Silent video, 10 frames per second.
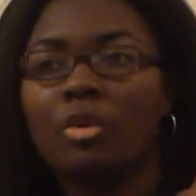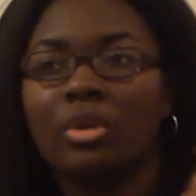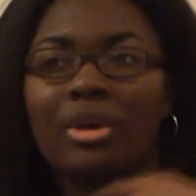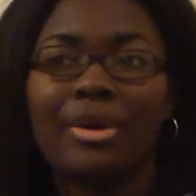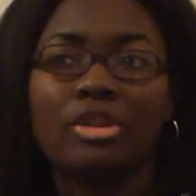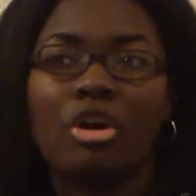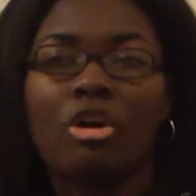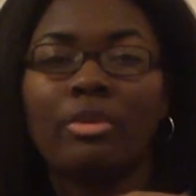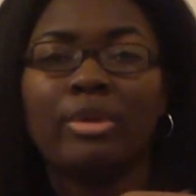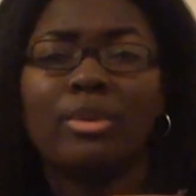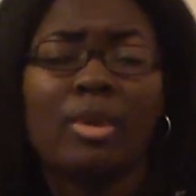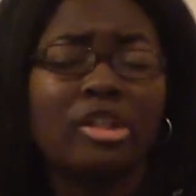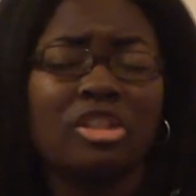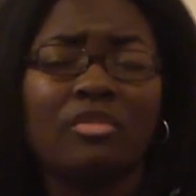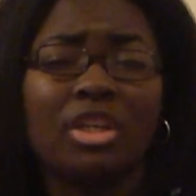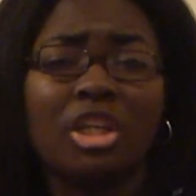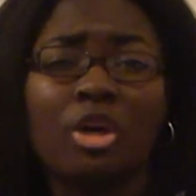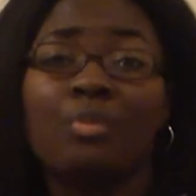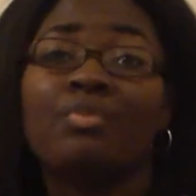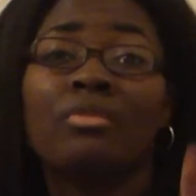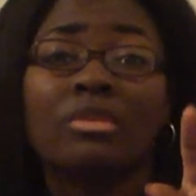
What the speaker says: we go in the hallway, we watch the video.